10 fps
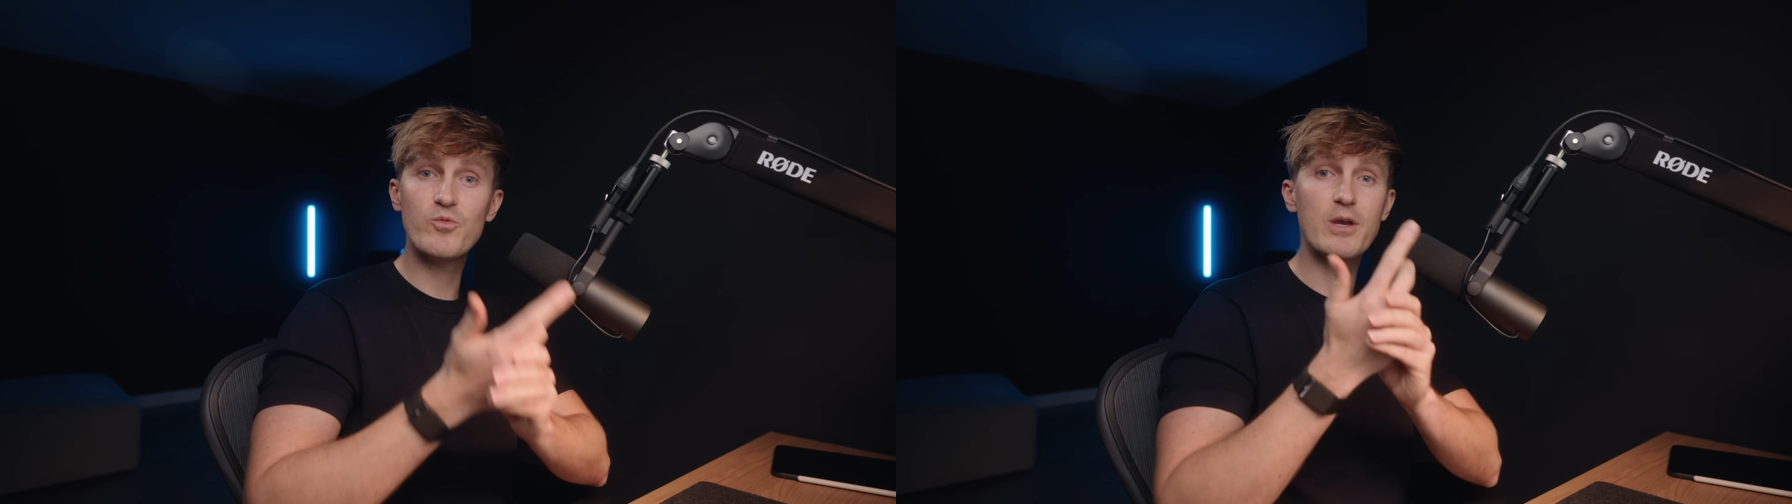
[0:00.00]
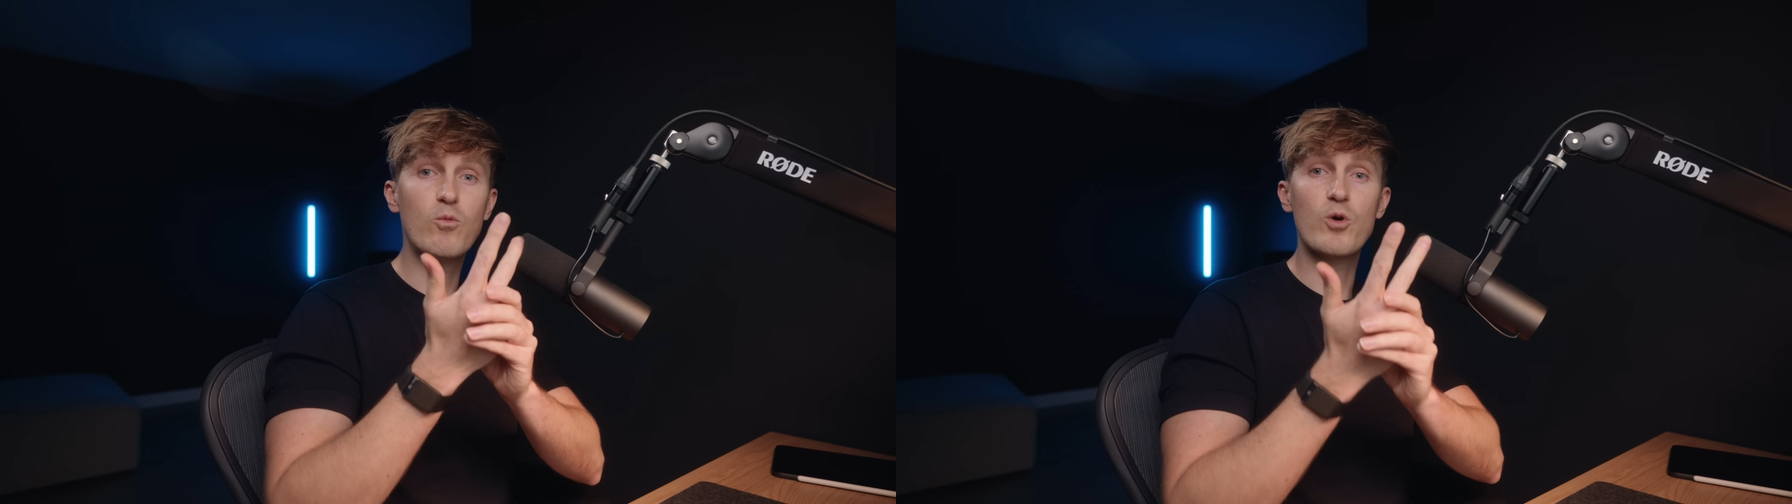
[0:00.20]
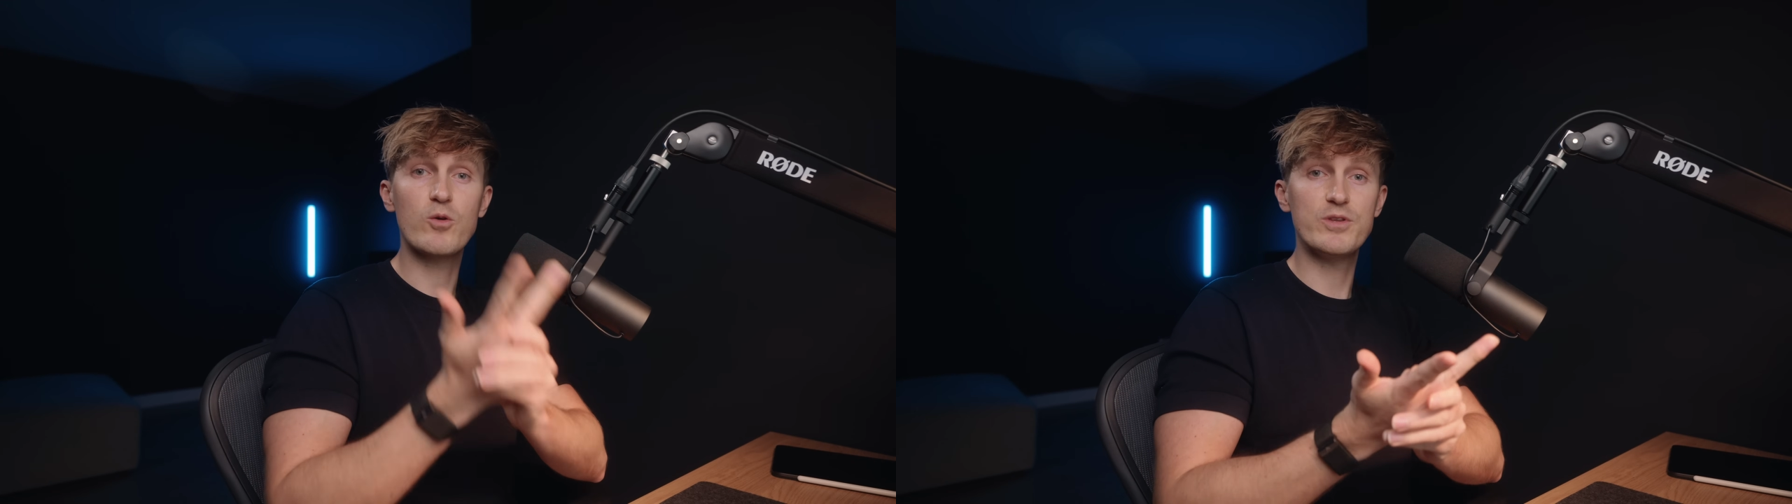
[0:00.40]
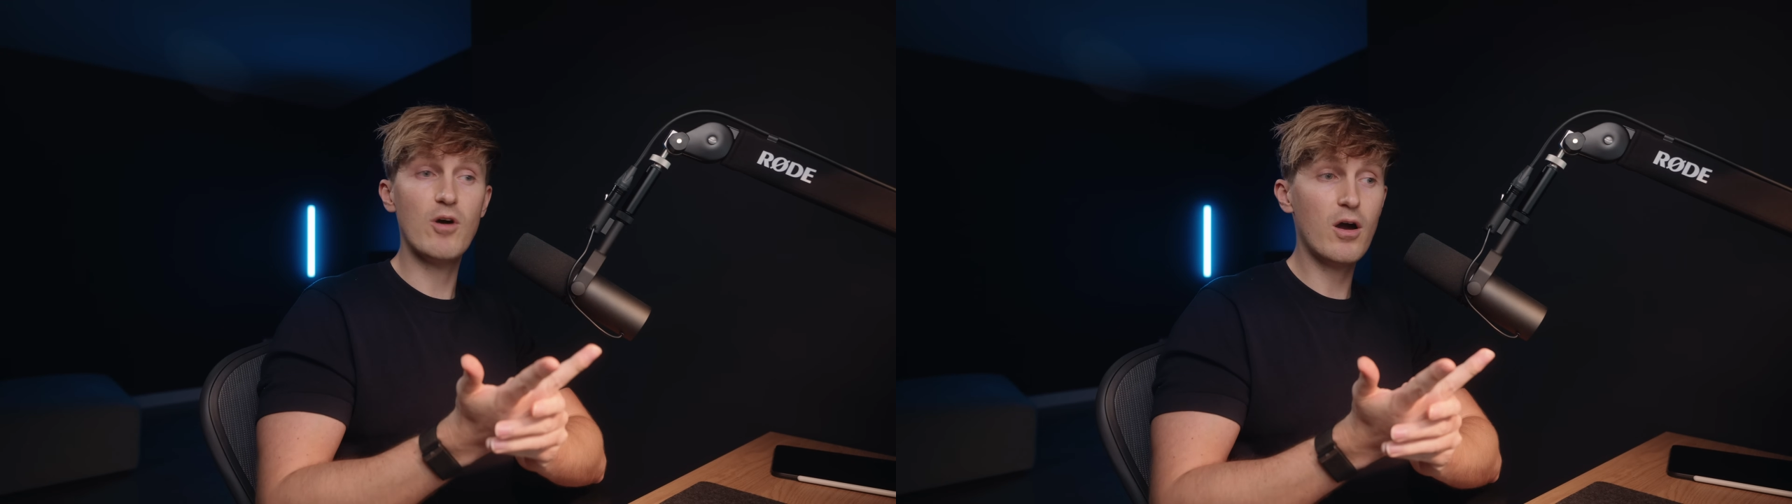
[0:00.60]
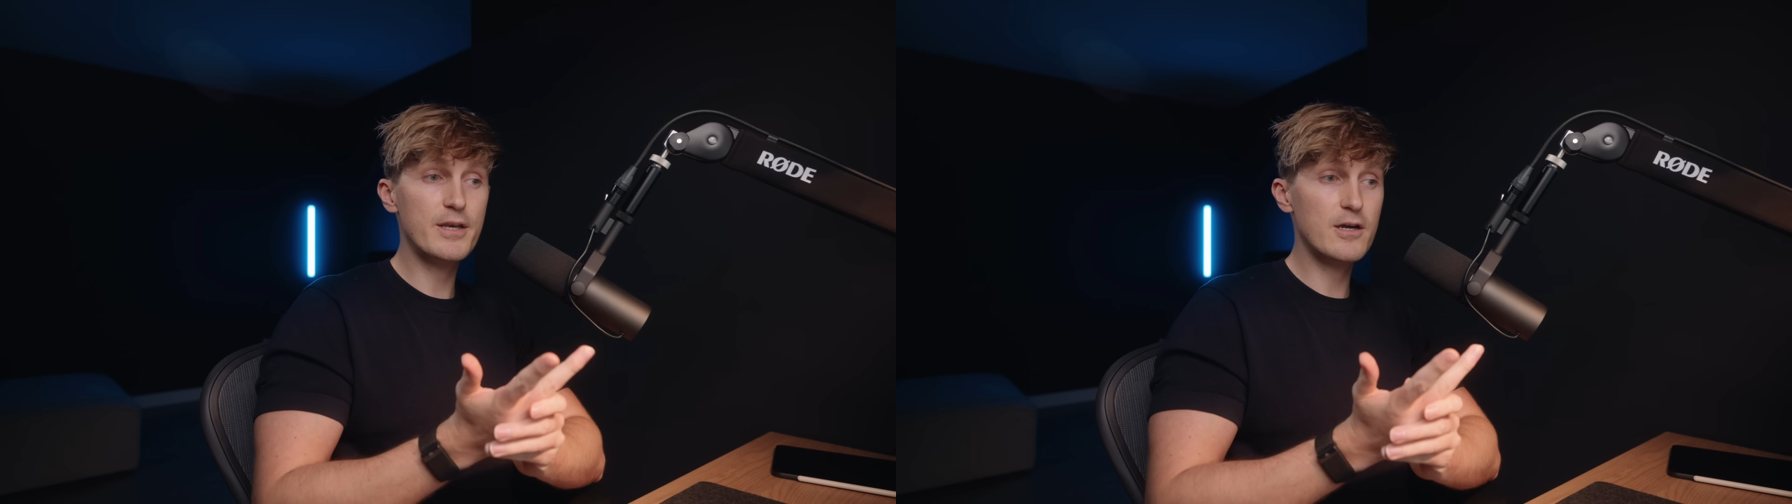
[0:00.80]
We can work with
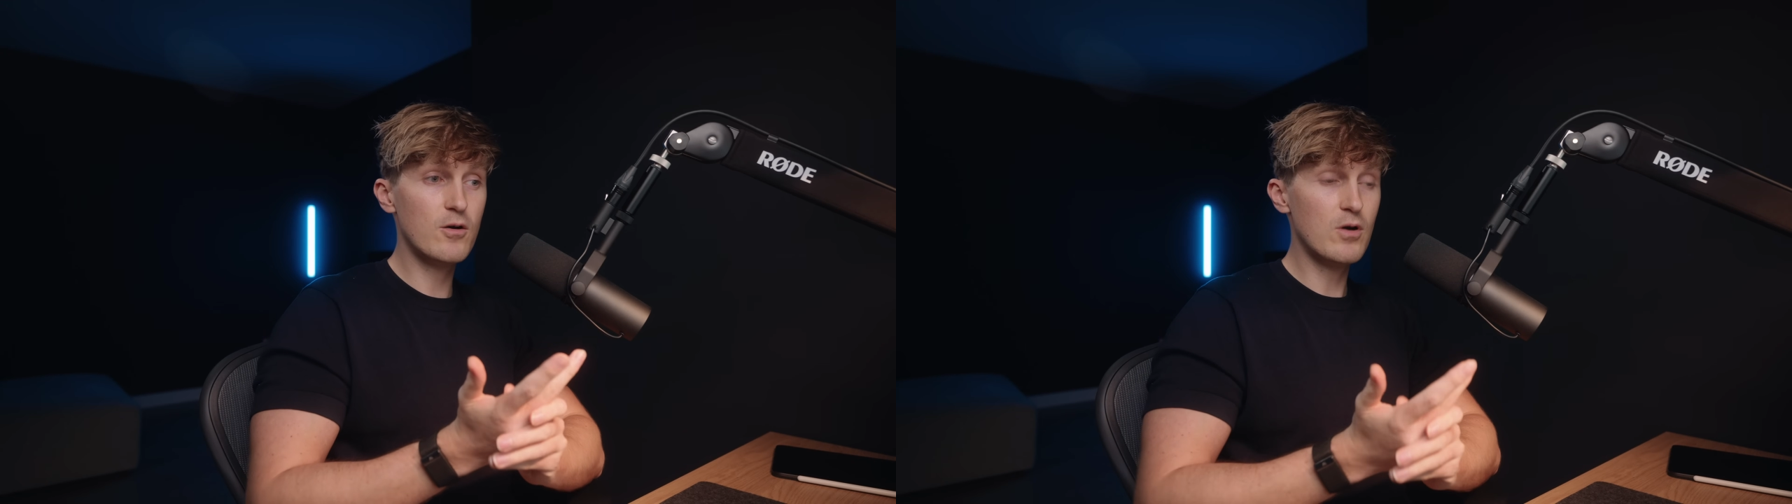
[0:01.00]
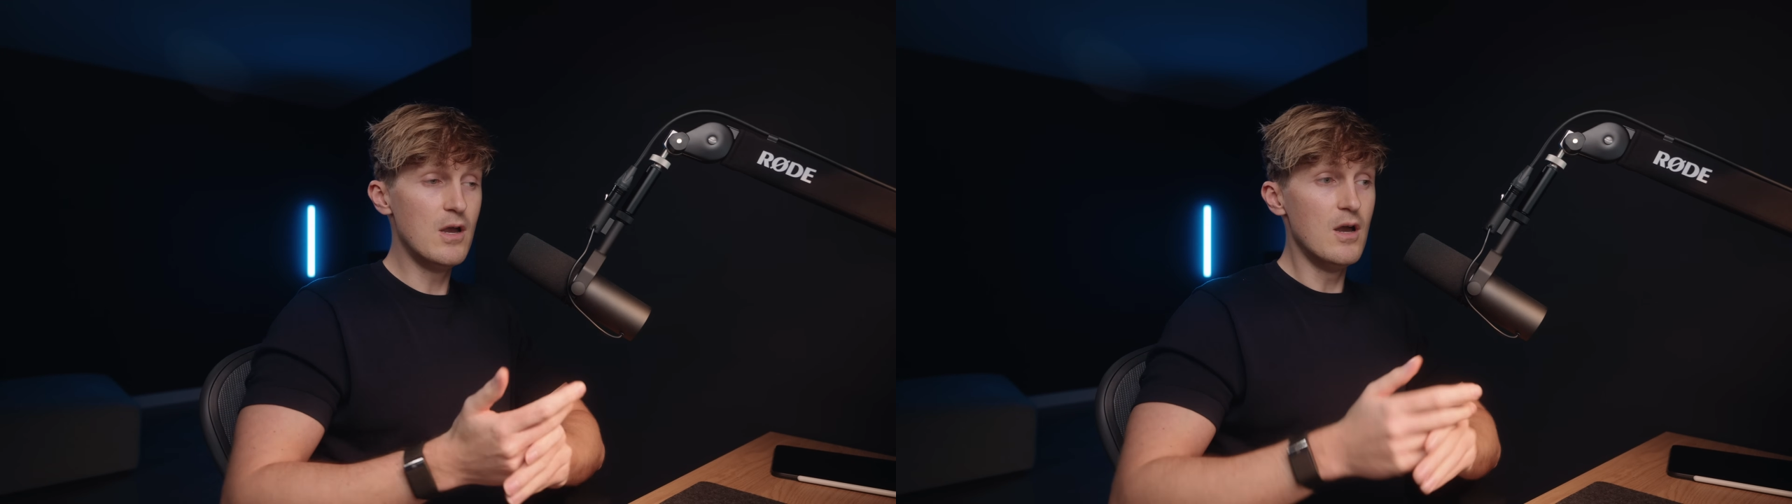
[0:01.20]
audio.